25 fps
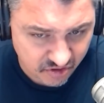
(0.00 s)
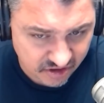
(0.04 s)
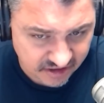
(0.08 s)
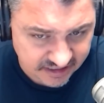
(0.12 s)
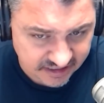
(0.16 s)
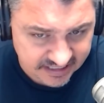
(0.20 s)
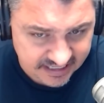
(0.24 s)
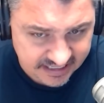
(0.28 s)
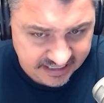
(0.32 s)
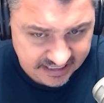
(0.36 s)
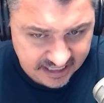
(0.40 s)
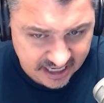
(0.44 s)

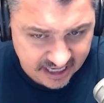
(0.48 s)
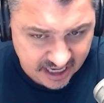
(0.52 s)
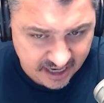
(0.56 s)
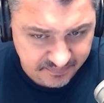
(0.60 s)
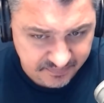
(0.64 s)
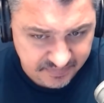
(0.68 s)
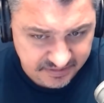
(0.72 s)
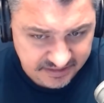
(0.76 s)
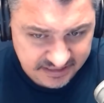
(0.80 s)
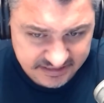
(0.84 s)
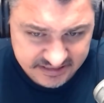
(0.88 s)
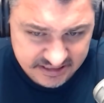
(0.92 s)
cleaning it
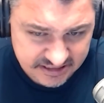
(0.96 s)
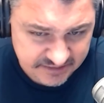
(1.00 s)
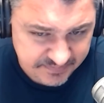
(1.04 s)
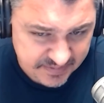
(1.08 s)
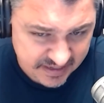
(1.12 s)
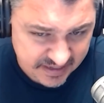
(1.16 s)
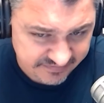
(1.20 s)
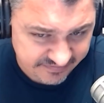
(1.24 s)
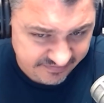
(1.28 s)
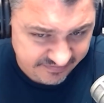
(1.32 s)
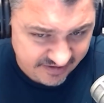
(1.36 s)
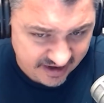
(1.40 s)
up, and this has
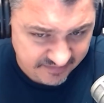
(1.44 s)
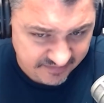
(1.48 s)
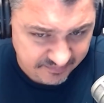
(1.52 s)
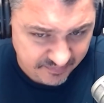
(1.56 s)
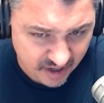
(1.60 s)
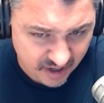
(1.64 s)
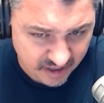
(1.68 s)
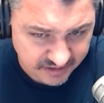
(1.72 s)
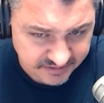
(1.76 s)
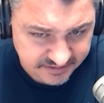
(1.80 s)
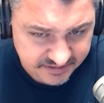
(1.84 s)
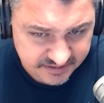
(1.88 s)
been 5
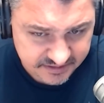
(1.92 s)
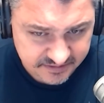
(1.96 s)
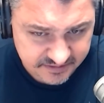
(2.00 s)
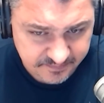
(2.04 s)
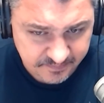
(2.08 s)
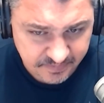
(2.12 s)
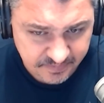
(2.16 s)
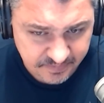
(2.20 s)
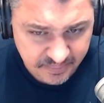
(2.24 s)
months.